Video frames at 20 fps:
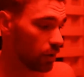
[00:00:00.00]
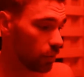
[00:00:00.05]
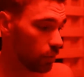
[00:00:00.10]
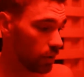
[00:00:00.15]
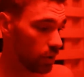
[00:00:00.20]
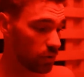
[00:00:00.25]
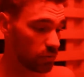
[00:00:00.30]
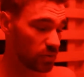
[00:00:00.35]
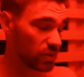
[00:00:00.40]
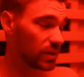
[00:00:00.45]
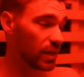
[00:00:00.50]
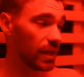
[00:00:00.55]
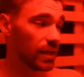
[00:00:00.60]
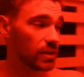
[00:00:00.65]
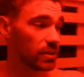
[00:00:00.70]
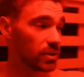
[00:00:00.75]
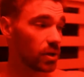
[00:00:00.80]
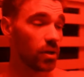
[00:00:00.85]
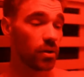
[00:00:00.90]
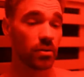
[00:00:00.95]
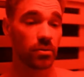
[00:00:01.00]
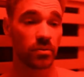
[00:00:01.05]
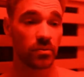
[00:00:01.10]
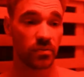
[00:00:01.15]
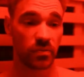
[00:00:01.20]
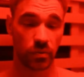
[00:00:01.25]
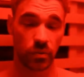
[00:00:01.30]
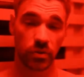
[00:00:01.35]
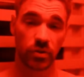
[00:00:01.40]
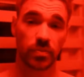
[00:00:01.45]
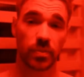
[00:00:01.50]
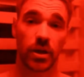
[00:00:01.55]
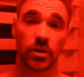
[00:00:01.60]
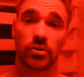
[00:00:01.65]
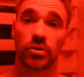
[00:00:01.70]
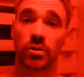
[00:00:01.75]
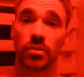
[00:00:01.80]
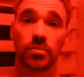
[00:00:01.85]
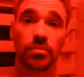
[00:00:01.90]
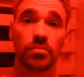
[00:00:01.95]
We don't say it's all full
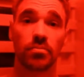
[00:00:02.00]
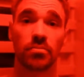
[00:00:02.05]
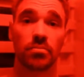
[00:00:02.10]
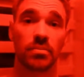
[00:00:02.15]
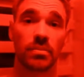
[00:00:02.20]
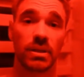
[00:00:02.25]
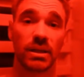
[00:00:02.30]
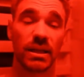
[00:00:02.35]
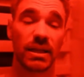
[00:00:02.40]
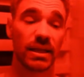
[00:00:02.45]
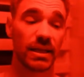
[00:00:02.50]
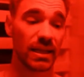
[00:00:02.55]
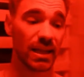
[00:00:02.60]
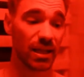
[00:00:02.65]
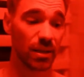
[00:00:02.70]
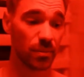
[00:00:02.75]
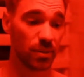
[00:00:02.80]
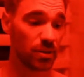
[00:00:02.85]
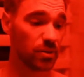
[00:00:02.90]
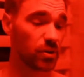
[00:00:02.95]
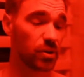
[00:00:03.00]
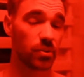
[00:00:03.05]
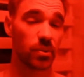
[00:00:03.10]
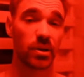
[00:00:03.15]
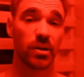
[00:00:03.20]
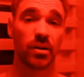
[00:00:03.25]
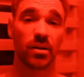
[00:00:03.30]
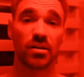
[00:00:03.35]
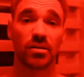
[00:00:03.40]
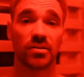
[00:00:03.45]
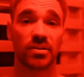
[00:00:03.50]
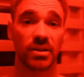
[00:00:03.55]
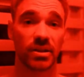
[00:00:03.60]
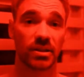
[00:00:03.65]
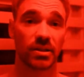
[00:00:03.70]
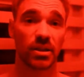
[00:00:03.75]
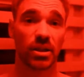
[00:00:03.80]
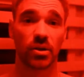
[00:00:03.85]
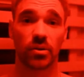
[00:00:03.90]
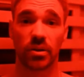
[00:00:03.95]
spectrum heating elements,
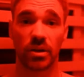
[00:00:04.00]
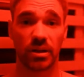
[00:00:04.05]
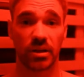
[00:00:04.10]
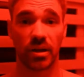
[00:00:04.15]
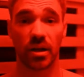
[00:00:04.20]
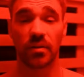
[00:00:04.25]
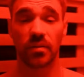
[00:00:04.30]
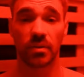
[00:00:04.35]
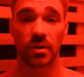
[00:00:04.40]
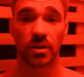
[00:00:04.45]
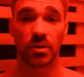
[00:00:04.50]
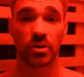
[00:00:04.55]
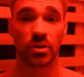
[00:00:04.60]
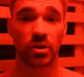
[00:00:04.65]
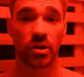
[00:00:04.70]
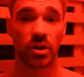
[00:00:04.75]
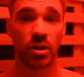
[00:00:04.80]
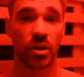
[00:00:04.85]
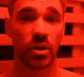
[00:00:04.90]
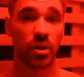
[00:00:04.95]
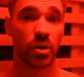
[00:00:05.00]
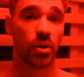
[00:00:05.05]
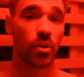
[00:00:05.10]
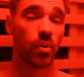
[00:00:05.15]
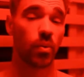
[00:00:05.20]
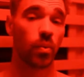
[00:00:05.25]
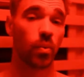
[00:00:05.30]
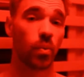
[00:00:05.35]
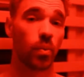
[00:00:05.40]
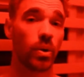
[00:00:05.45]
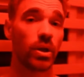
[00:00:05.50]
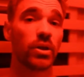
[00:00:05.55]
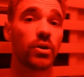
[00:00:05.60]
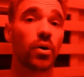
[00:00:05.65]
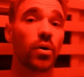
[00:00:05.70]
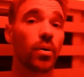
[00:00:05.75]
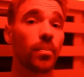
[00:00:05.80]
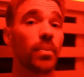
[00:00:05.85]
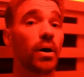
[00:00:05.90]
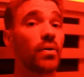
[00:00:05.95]
360-degree coverage. We
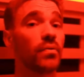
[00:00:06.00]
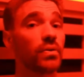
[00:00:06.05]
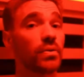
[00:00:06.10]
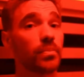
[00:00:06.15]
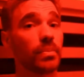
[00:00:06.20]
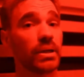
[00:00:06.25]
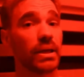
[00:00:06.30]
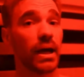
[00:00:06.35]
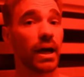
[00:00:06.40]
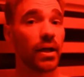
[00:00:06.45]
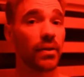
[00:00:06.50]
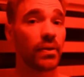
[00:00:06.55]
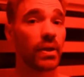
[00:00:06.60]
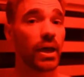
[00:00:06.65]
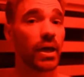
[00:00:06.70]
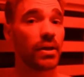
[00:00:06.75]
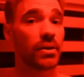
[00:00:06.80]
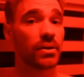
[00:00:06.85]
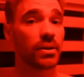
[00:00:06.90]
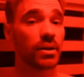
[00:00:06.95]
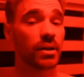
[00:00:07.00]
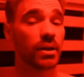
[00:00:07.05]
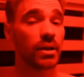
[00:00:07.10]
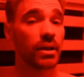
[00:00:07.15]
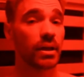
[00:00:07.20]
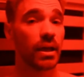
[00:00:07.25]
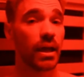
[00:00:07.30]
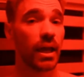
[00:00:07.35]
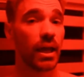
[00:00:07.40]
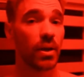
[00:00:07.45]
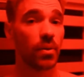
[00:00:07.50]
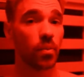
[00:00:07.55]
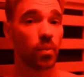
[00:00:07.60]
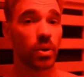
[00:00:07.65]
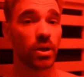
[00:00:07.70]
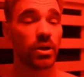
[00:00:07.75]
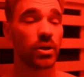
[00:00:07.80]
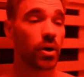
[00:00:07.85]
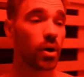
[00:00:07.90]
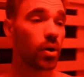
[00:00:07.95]
go above and beyond that, and
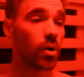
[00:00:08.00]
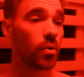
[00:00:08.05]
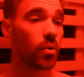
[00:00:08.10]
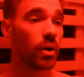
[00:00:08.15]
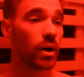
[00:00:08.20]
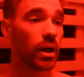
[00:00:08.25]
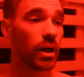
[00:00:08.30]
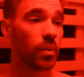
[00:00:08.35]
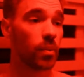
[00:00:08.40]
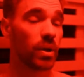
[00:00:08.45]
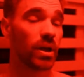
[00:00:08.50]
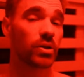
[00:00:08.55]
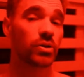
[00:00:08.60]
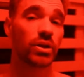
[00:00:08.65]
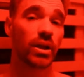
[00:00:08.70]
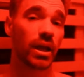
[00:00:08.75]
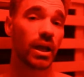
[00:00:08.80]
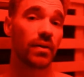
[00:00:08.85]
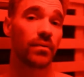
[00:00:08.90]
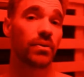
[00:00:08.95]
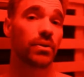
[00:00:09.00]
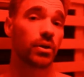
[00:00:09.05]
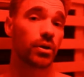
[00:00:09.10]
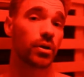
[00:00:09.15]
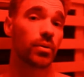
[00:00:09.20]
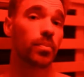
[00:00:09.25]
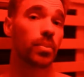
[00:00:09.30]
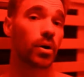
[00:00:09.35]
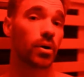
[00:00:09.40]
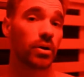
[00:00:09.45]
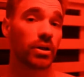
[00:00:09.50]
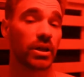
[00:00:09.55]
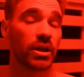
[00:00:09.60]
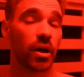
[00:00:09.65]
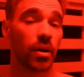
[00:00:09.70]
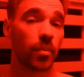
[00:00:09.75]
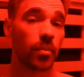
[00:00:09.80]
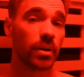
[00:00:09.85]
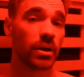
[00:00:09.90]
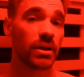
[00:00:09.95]
we actually have third-party
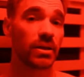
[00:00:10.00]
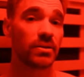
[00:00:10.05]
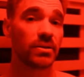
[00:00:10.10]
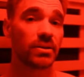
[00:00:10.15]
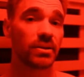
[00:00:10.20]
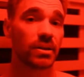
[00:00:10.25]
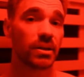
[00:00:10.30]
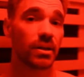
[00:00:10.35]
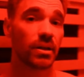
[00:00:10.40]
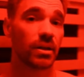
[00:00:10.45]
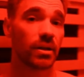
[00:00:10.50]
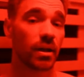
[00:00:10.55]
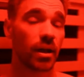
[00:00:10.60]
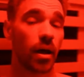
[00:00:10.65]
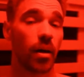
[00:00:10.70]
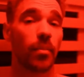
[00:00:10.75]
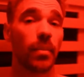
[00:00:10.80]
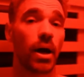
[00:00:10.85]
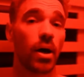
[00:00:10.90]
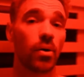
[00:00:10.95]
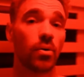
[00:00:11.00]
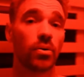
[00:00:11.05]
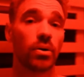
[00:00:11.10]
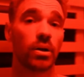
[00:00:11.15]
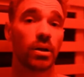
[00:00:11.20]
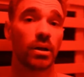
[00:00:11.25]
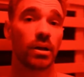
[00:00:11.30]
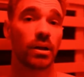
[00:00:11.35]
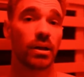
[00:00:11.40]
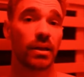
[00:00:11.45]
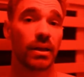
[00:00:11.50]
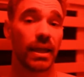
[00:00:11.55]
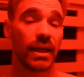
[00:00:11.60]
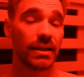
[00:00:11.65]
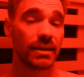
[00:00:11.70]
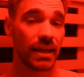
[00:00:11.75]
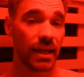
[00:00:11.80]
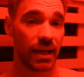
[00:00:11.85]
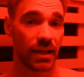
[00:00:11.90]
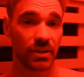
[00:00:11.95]
companies come out.
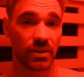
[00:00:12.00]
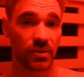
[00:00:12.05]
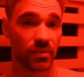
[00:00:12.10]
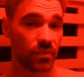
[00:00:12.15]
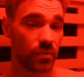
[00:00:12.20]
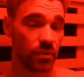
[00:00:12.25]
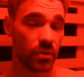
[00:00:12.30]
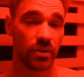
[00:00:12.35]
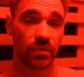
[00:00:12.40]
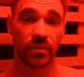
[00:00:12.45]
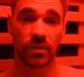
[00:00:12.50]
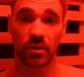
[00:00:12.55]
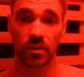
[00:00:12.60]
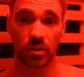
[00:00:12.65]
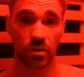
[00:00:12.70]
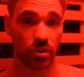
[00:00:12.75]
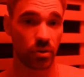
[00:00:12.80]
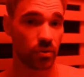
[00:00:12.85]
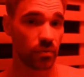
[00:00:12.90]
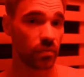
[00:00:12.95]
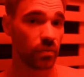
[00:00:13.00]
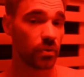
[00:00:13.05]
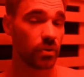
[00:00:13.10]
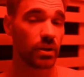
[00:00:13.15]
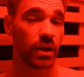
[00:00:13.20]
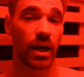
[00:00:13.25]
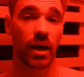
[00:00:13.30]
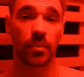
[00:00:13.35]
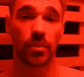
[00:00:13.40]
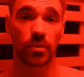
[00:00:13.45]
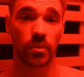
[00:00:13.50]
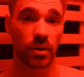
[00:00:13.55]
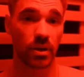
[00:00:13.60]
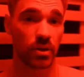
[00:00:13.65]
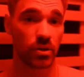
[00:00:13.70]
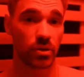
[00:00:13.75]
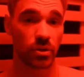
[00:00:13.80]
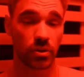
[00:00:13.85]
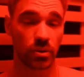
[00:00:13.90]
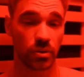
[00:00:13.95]
They test fully functional, fully
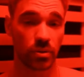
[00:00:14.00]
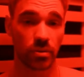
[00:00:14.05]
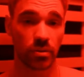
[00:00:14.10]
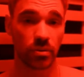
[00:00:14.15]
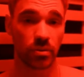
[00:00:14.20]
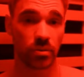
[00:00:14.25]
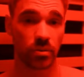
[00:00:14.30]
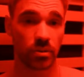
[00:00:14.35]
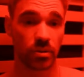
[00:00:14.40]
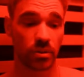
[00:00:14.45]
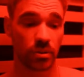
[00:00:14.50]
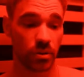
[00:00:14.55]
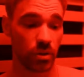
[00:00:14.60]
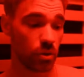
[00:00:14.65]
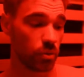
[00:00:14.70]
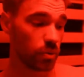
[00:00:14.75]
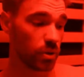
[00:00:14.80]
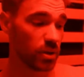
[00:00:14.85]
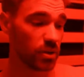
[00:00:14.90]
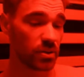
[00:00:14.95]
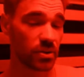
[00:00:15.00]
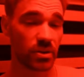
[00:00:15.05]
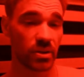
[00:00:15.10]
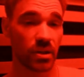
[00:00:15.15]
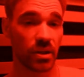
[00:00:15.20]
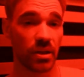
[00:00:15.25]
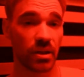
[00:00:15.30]
operational units,